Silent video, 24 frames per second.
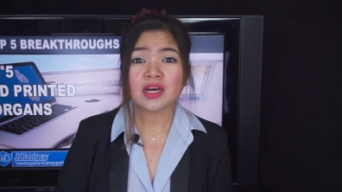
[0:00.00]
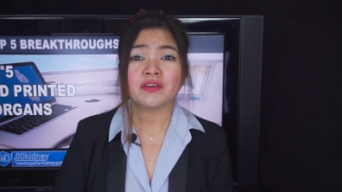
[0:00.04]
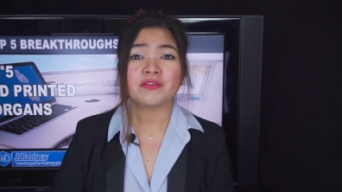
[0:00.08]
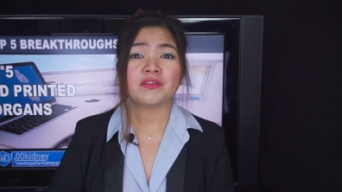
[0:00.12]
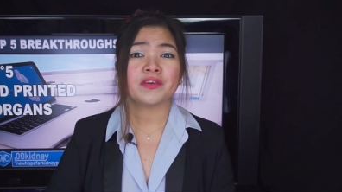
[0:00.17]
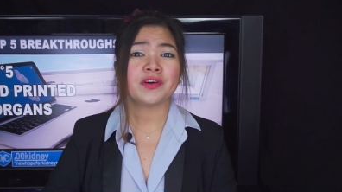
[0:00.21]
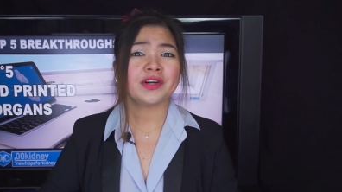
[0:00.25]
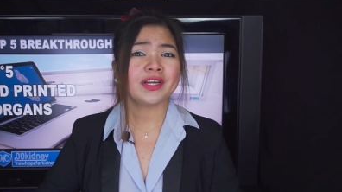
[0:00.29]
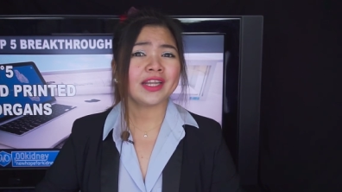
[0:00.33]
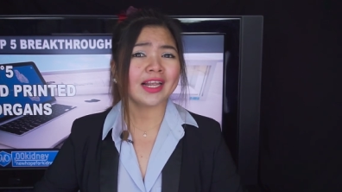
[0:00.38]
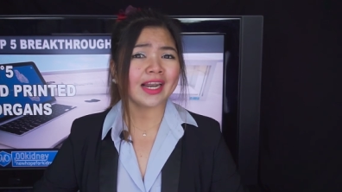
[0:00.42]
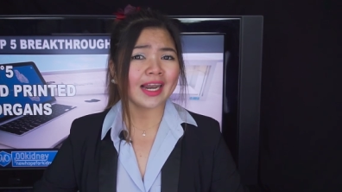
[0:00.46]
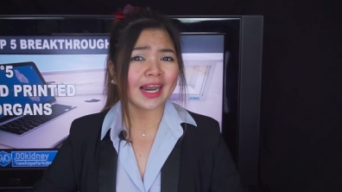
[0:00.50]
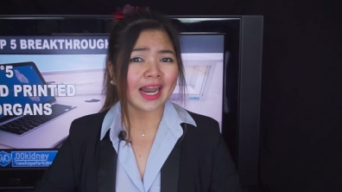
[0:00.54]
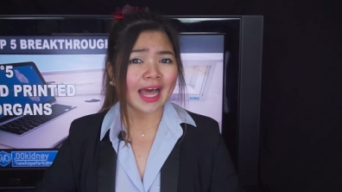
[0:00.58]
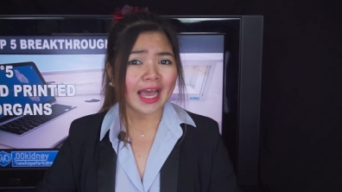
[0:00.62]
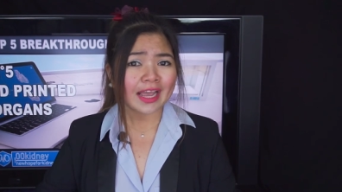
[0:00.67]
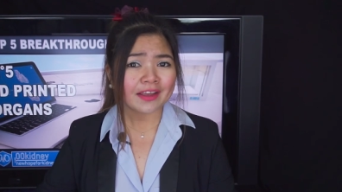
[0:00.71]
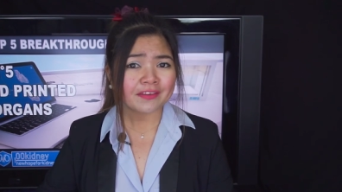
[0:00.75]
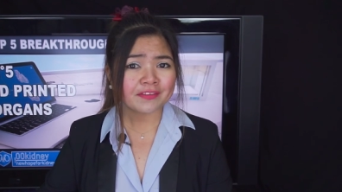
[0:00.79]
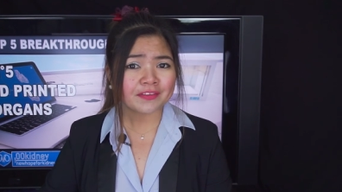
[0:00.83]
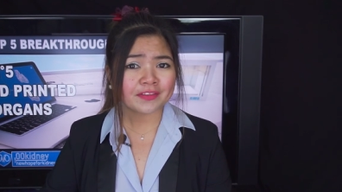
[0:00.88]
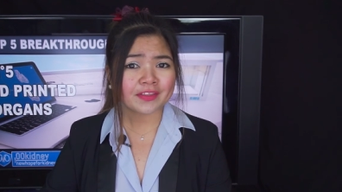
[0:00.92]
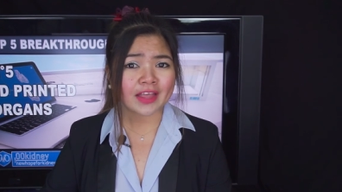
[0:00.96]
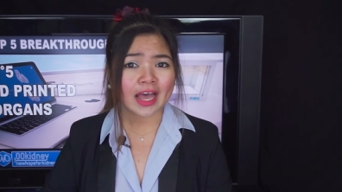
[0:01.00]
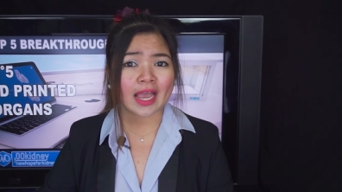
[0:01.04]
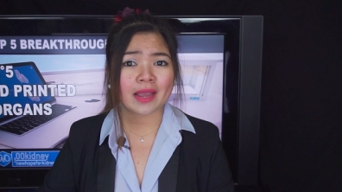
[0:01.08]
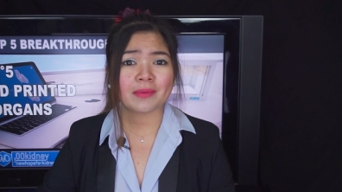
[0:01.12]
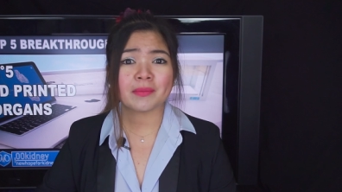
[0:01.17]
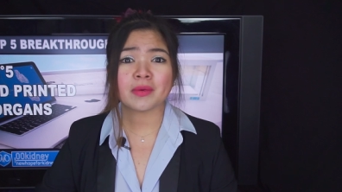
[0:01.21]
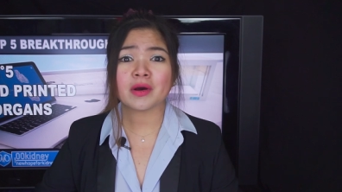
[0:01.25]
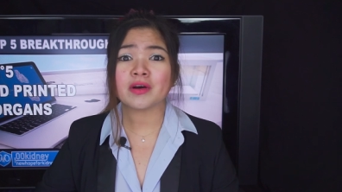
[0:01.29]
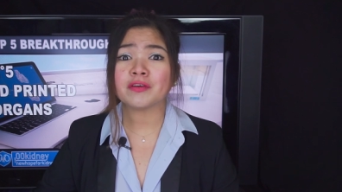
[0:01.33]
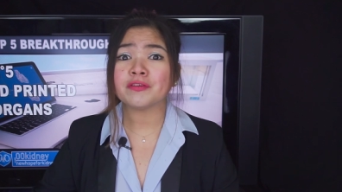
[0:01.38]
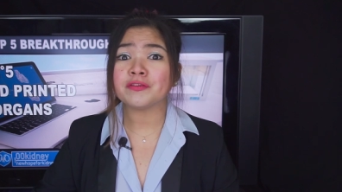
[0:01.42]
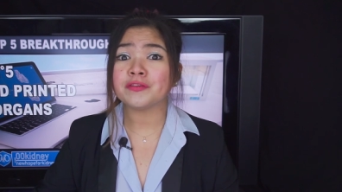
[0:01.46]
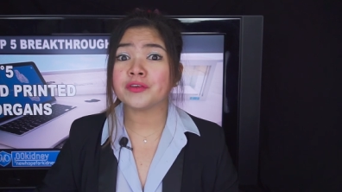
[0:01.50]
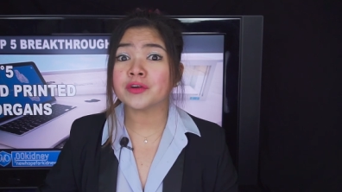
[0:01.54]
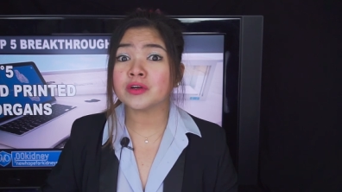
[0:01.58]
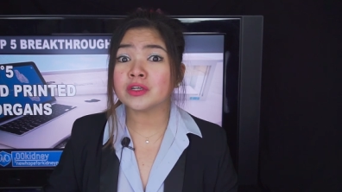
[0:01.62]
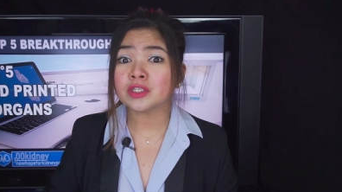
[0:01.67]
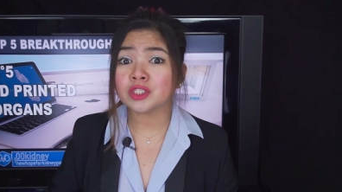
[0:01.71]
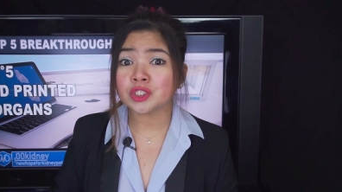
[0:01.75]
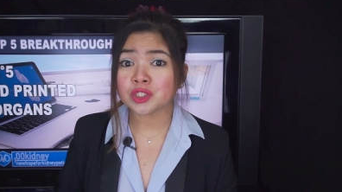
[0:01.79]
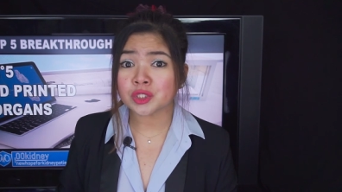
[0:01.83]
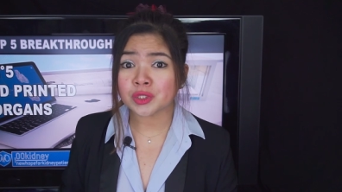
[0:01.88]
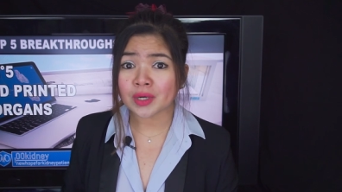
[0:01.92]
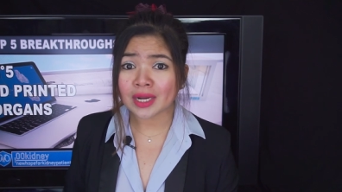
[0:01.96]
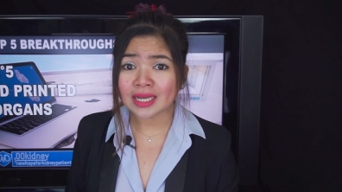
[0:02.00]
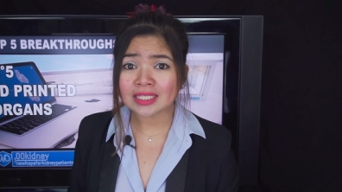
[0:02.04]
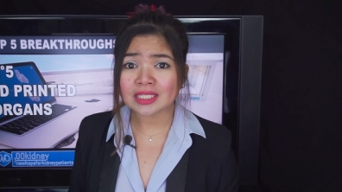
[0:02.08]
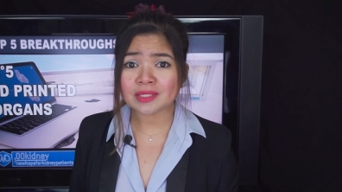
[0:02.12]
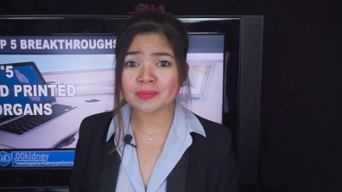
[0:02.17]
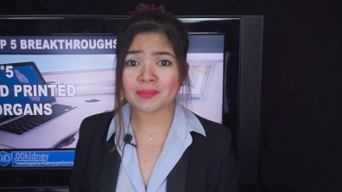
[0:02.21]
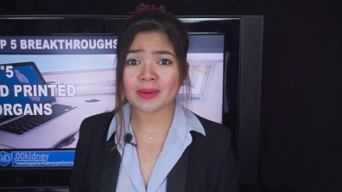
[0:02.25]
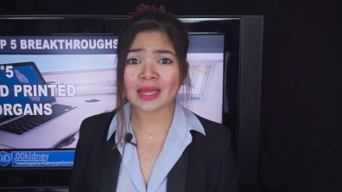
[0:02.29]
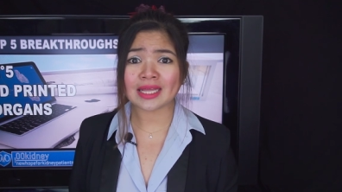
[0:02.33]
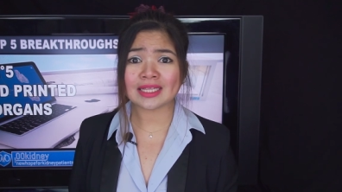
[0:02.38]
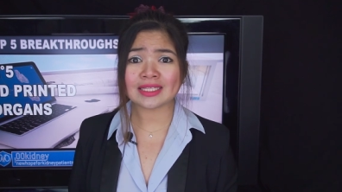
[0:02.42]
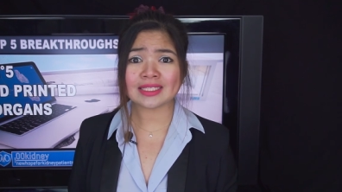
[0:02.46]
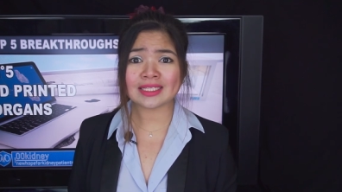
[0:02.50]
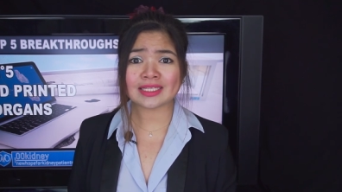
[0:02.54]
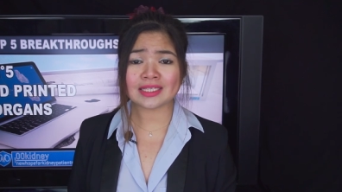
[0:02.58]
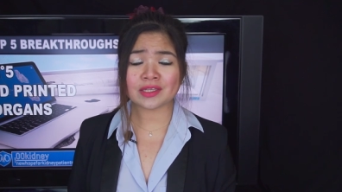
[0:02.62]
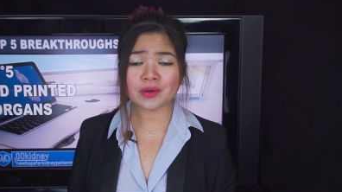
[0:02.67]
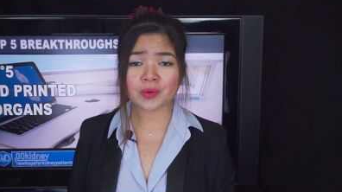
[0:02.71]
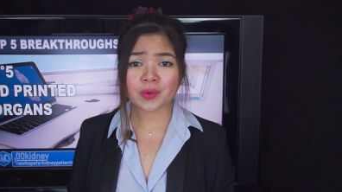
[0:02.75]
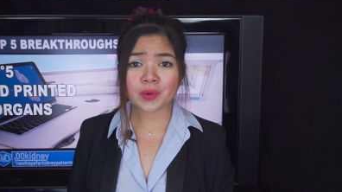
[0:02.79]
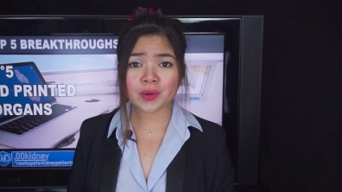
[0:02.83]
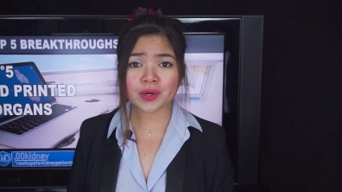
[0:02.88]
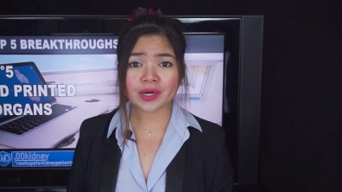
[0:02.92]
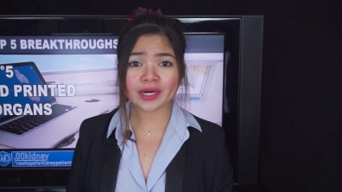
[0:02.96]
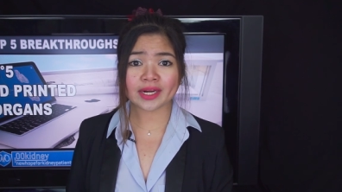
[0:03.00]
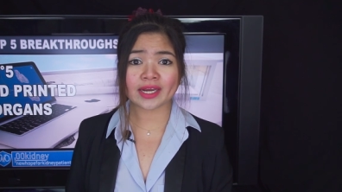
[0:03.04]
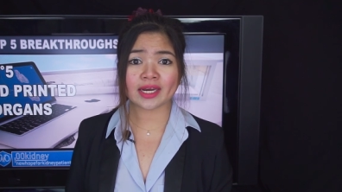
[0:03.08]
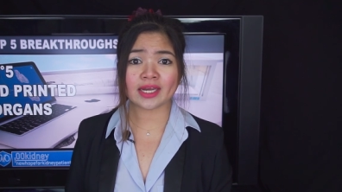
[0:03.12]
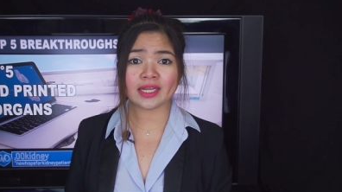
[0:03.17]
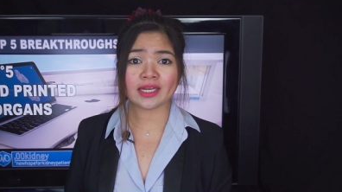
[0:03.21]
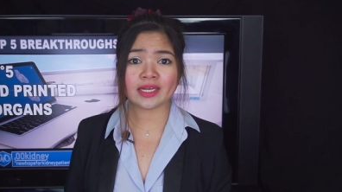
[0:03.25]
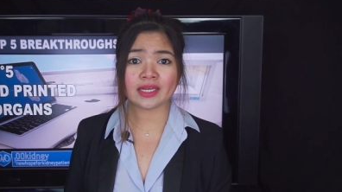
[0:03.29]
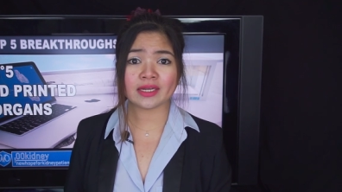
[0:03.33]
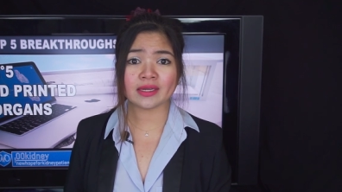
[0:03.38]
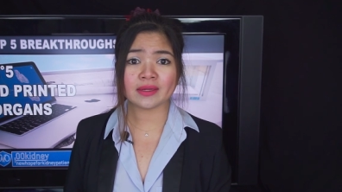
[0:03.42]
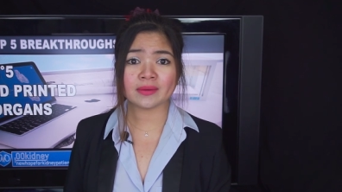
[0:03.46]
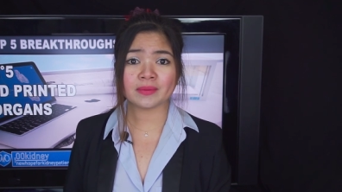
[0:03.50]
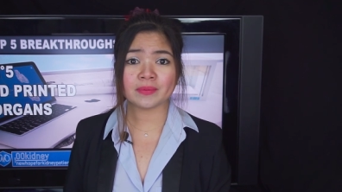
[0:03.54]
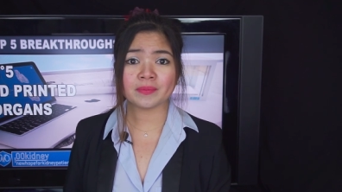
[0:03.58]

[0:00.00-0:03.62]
for the lifetime of your transplanted organ.